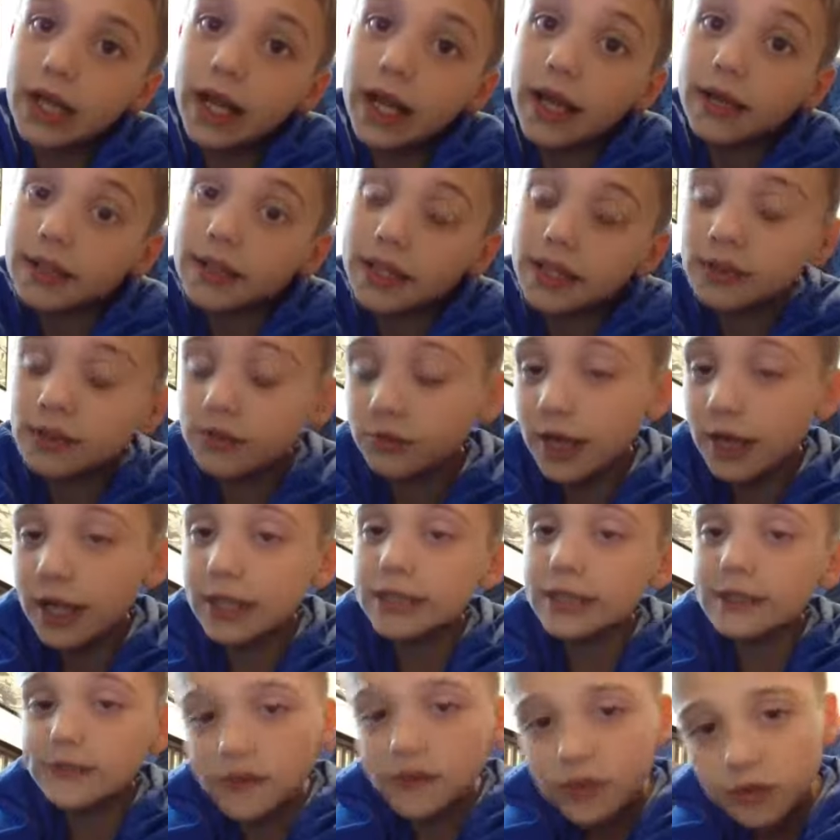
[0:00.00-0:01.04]
And sis
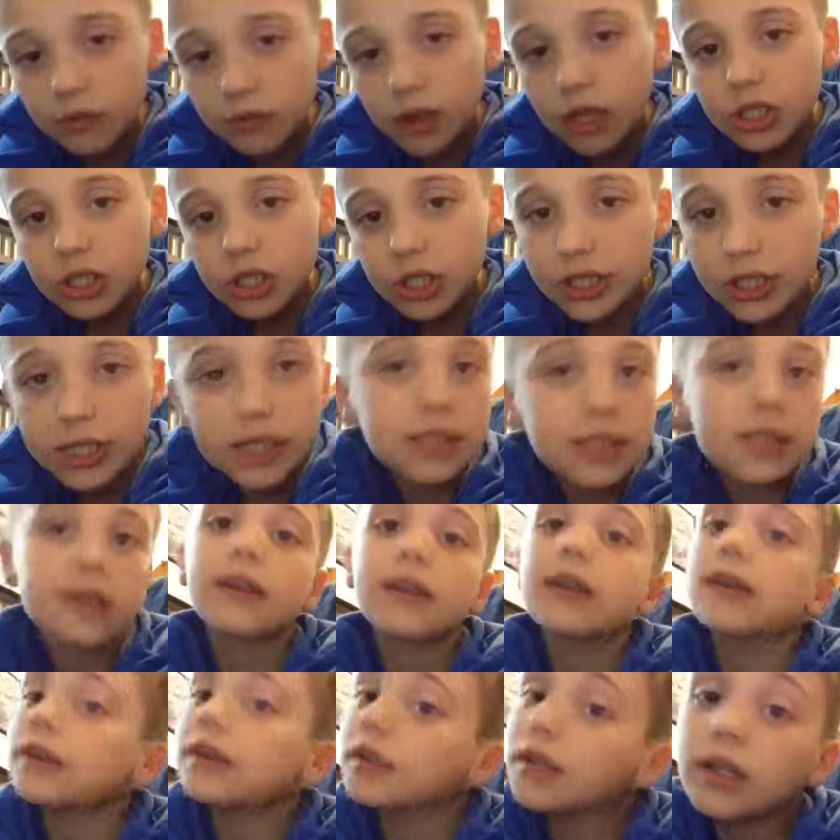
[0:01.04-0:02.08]
reacts if you're watching this,
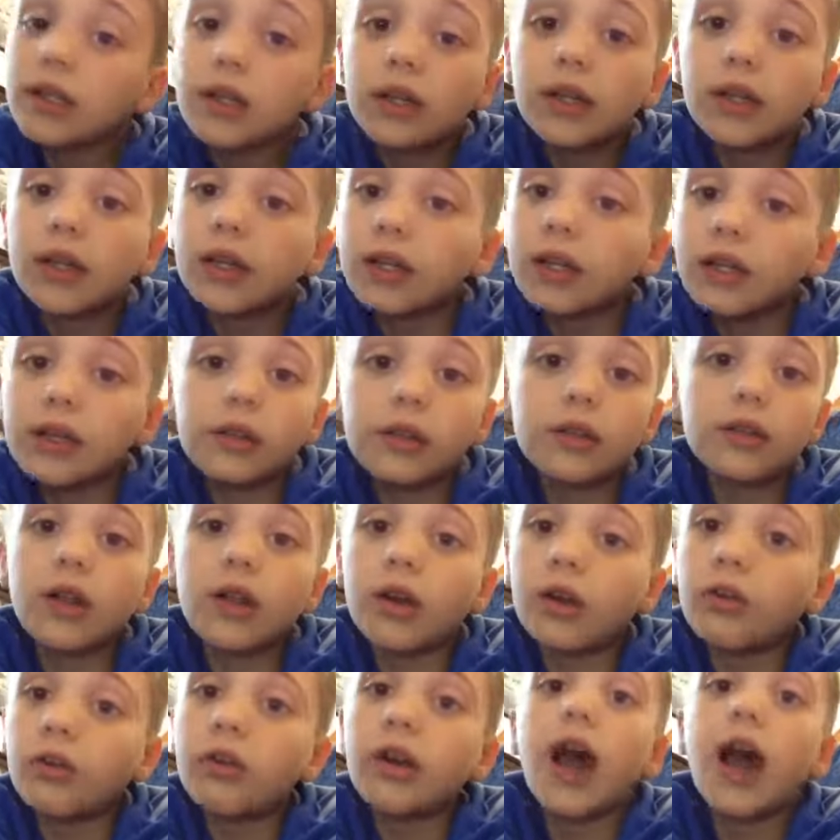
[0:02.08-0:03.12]

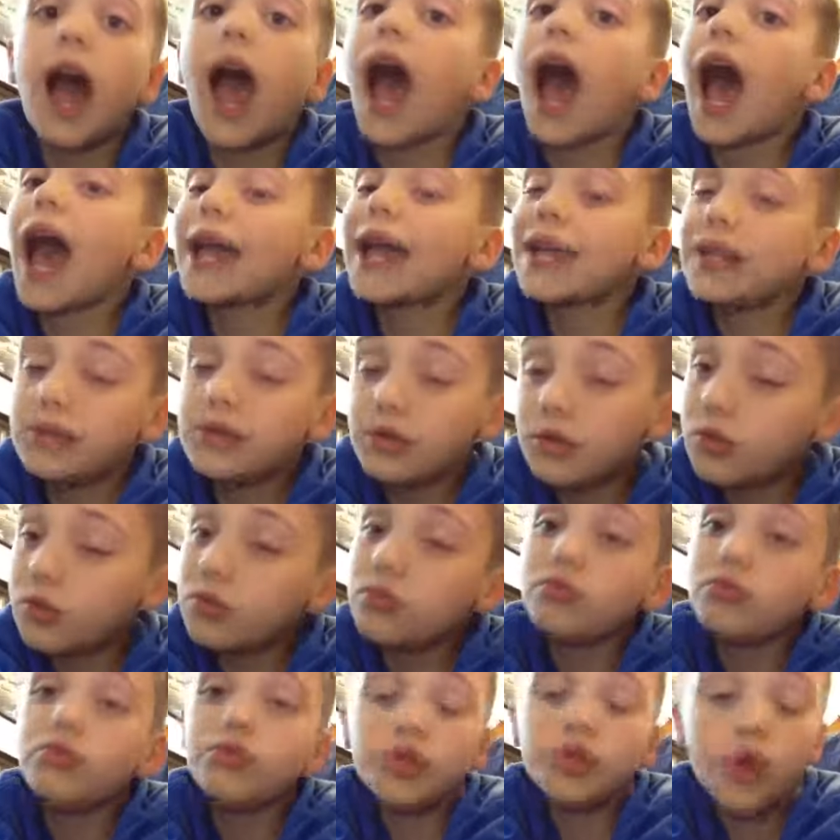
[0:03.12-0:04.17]
no, I do
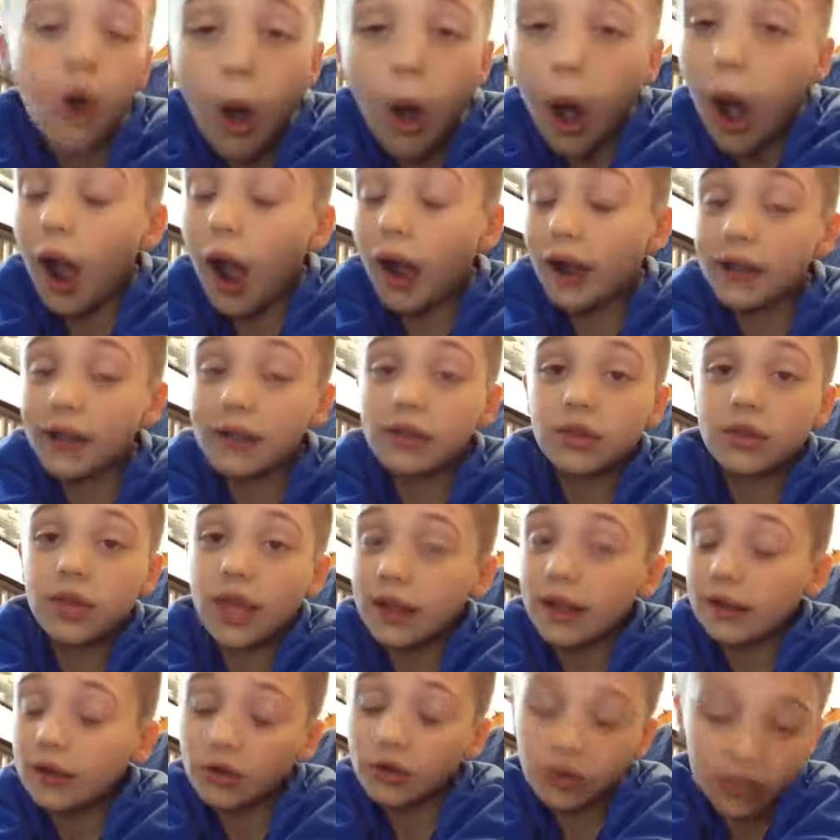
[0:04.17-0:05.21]
not
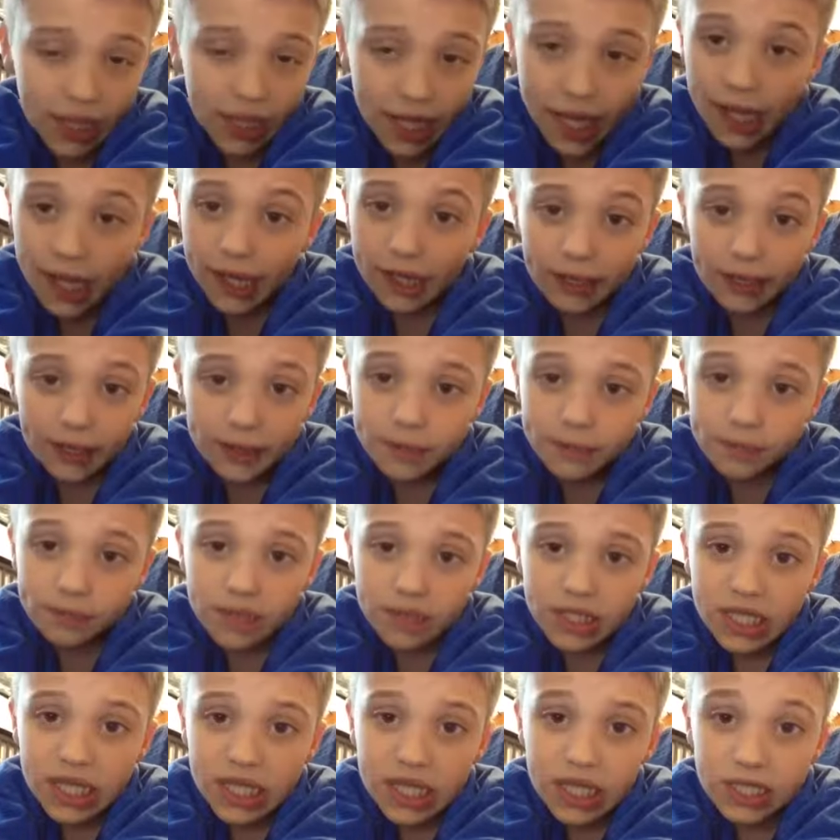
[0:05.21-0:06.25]
think you're gay.
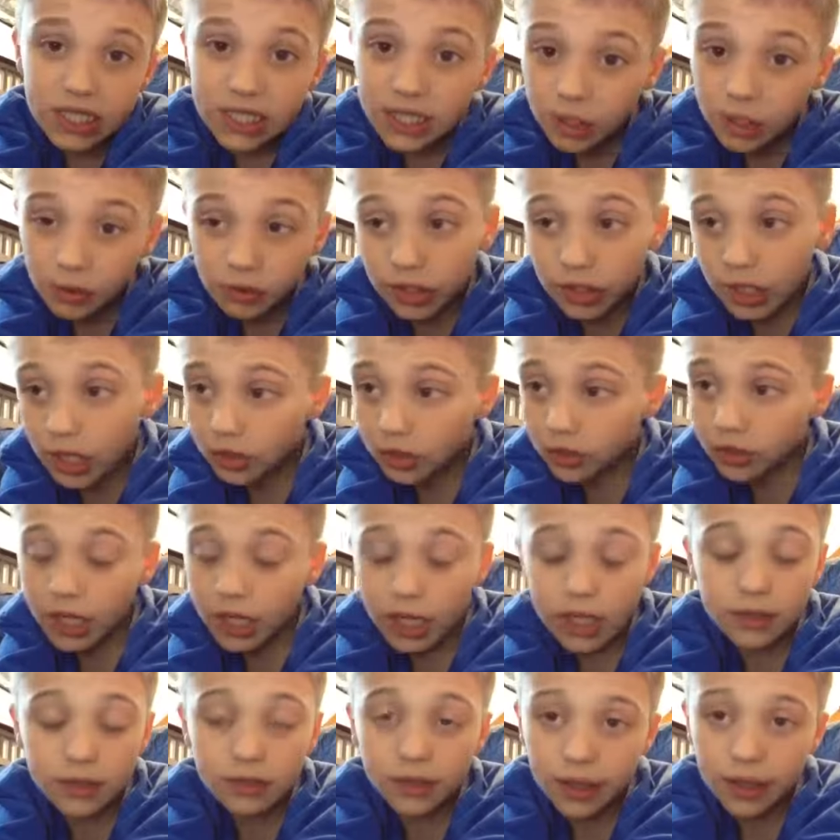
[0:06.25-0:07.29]
Tell the other
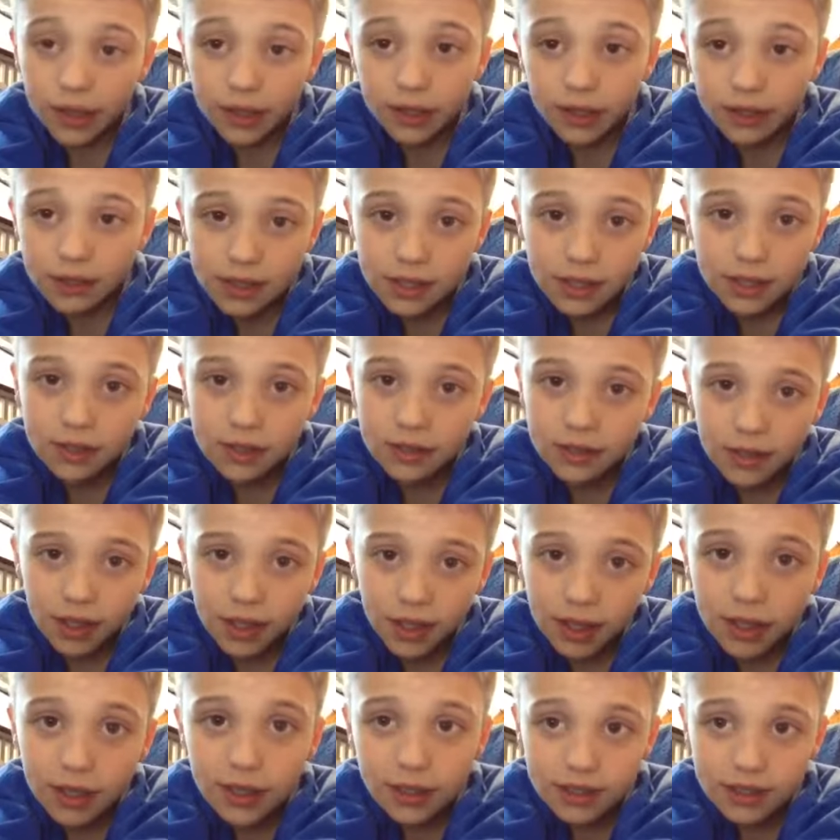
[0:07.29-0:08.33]
guy that
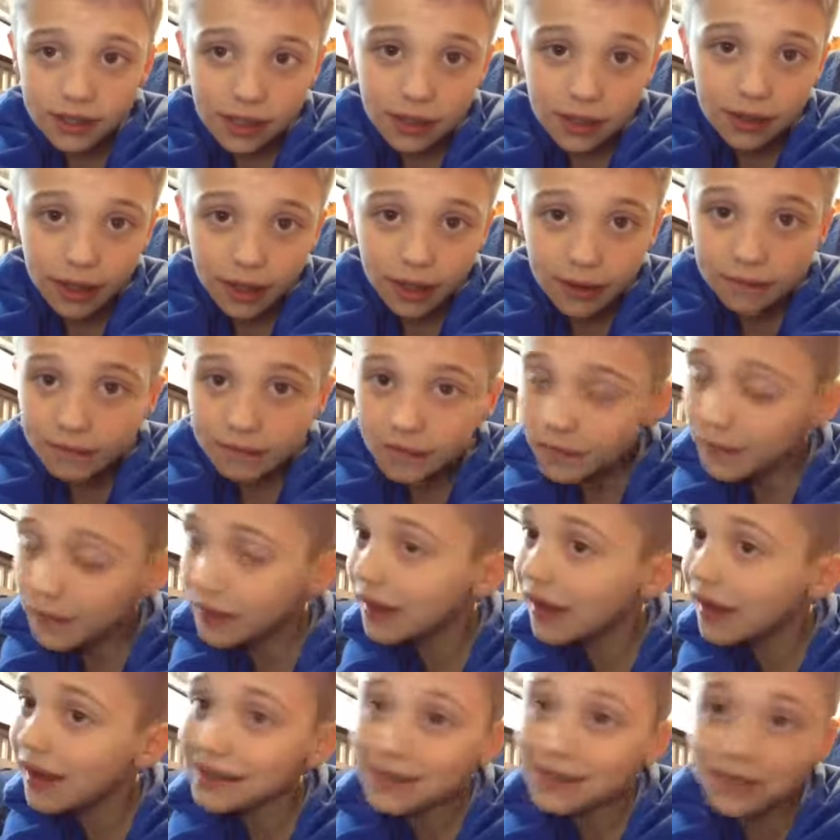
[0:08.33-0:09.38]
he said that.
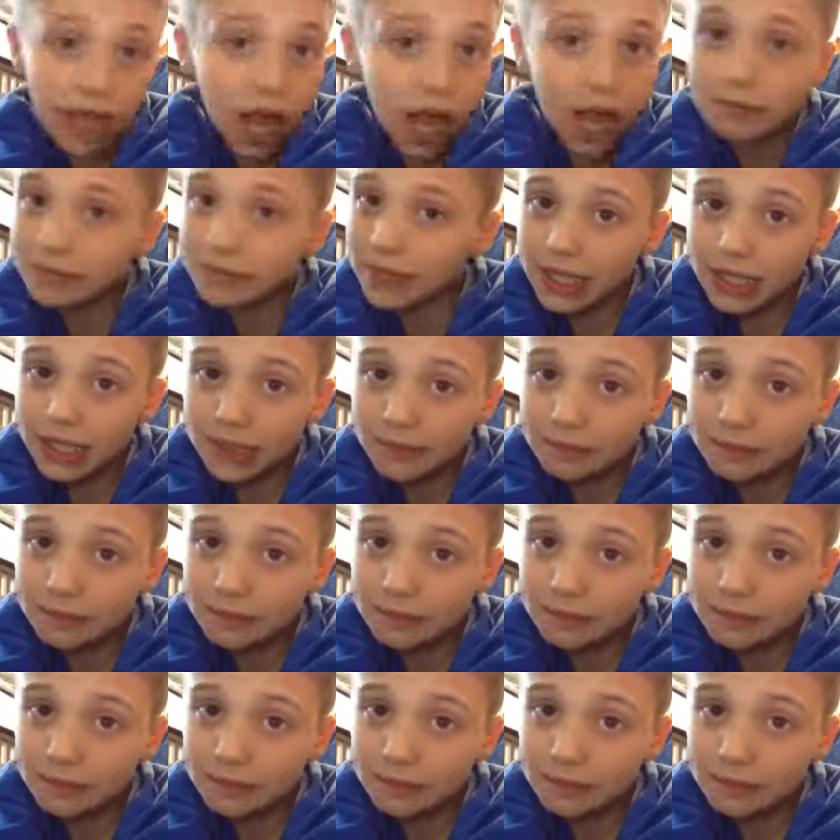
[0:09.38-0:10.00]
That's not me.